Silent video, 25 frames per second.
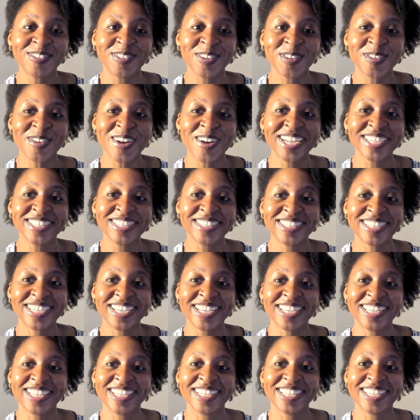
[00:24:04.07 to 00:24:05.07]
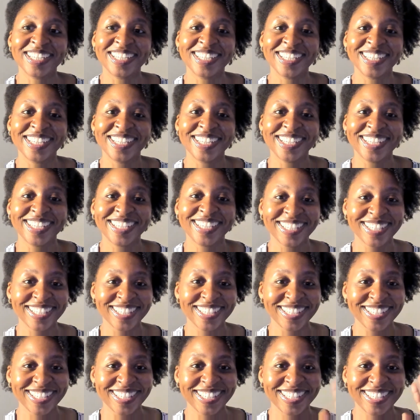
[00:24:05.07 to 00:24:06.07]
for watching.
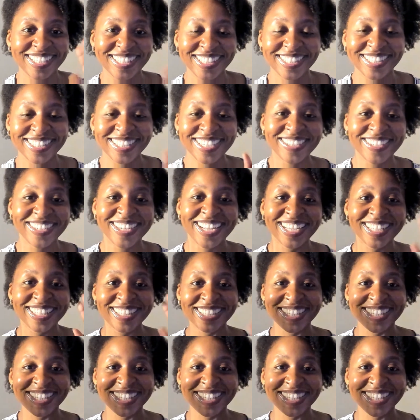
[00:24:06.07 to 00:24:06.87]
See you next time.